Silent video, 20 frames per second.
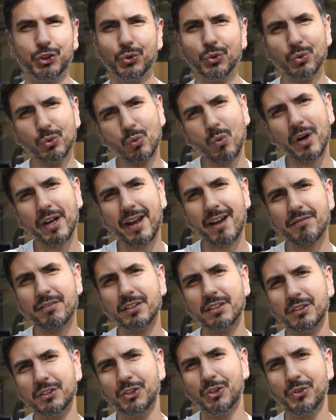Do
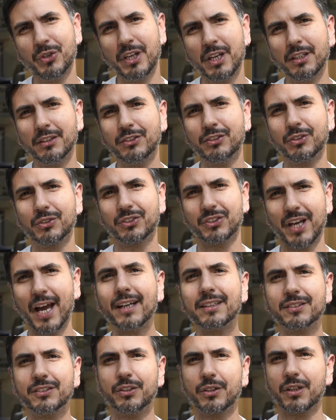whatever you need to
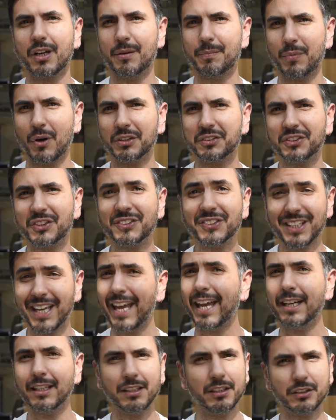test your
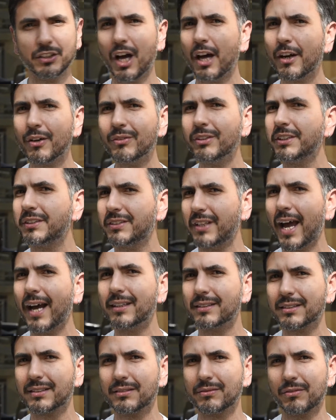hypothesis, and not only
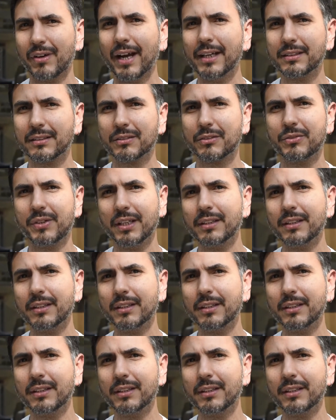test, right?